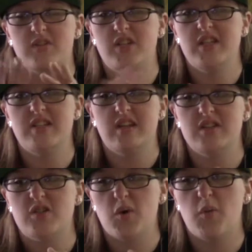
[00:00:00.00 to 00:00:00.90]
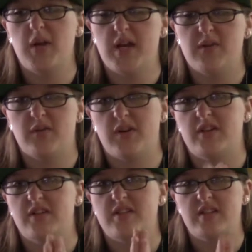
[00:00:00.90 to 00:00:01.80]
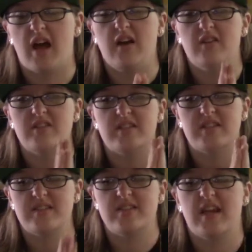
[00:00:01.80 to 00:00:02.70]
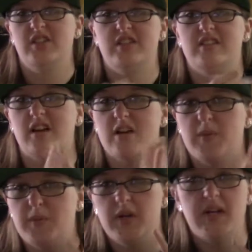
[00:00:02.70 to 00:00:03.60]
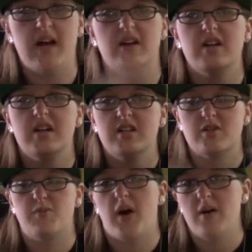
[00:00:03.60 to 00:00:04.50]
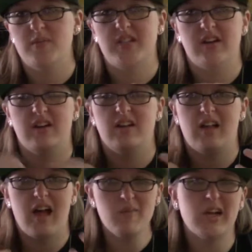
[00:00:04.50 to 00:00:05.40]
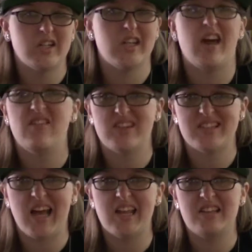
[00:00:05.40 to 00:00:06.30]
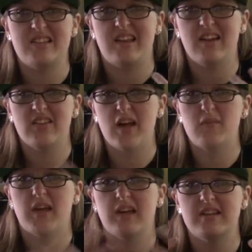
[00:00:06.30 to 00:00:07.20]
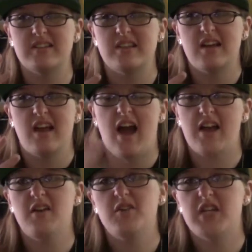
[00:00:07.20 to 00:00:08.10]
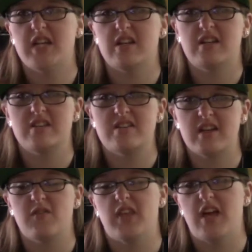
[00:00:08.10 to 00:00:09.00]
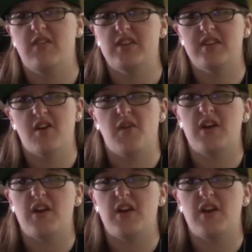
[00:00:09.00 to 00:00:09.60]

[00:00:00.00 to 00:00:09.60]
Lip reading: She's done so many different styles, it's insane. She's talking about putting out some pop material. I'm actually kind of excited to hear that because I know she can sing over the heavy stuff.